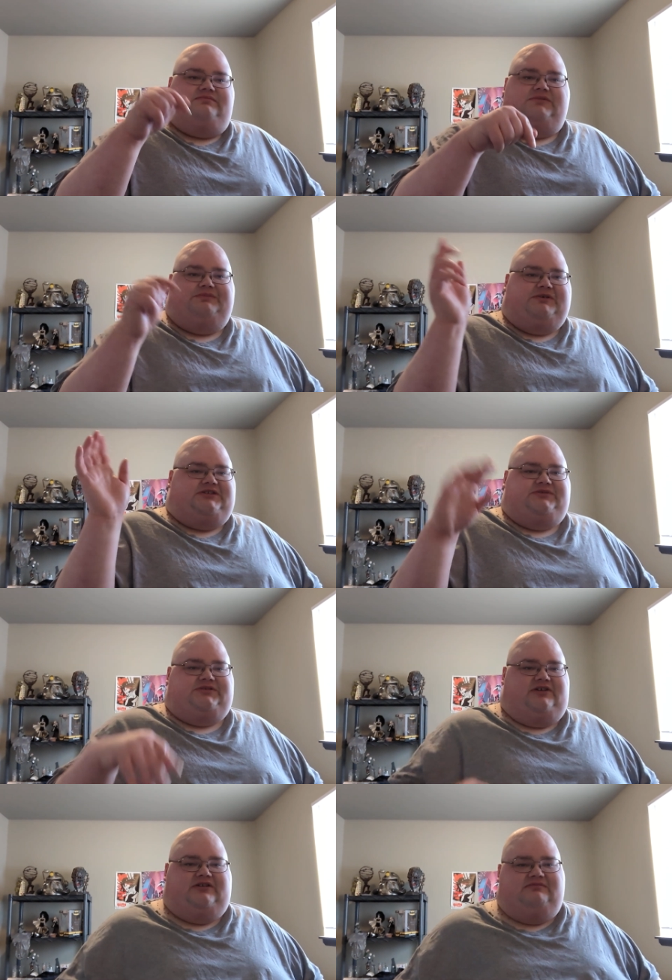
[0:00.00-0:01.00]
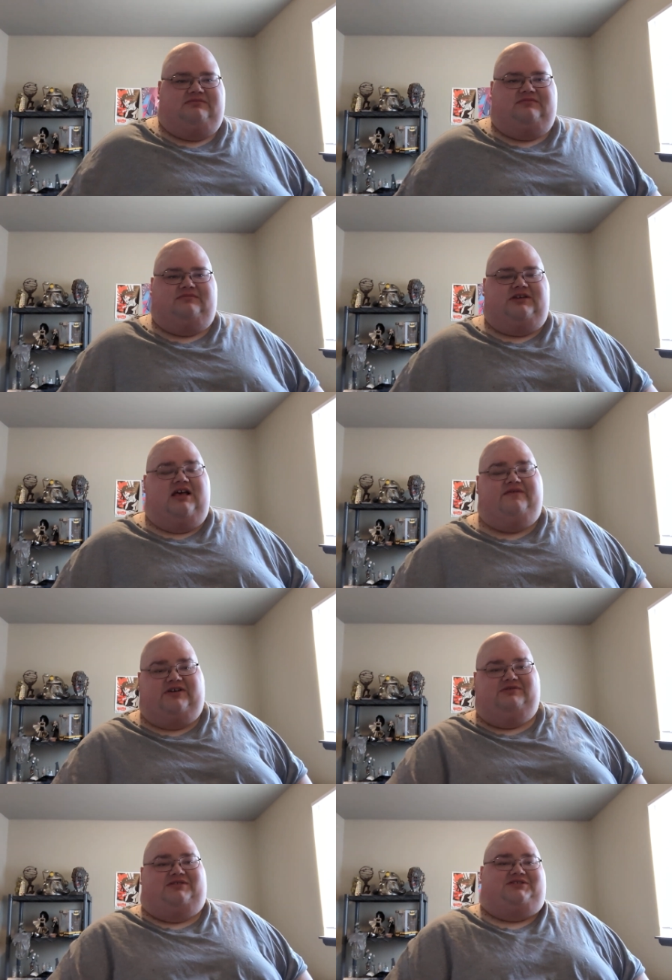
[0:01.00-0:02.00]
The pizza was good. Y'all
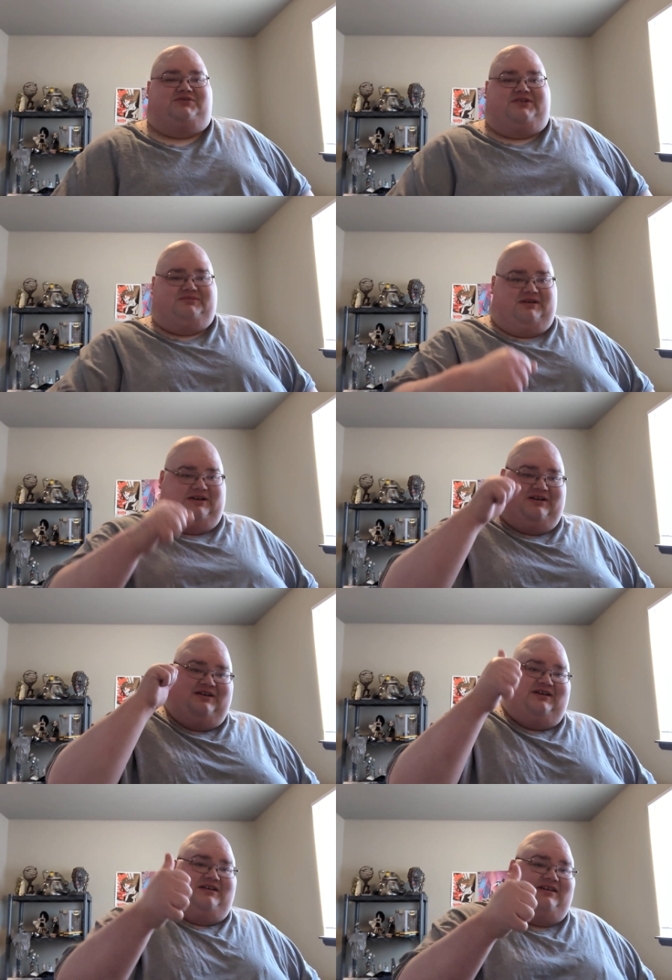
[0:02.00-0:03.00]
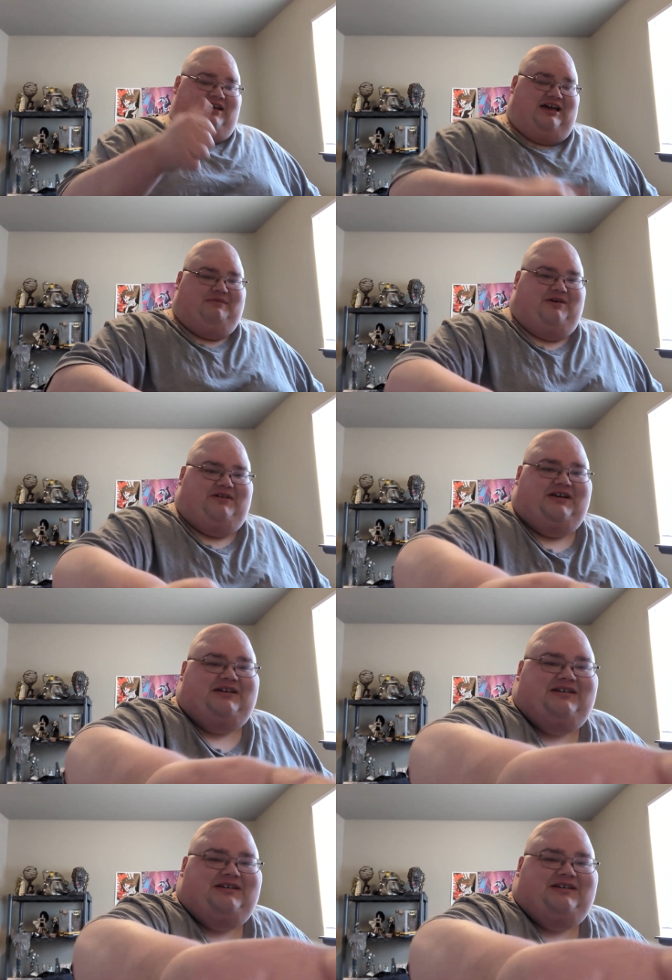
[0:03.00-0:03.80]
know, the Royce Miller. I'm outie.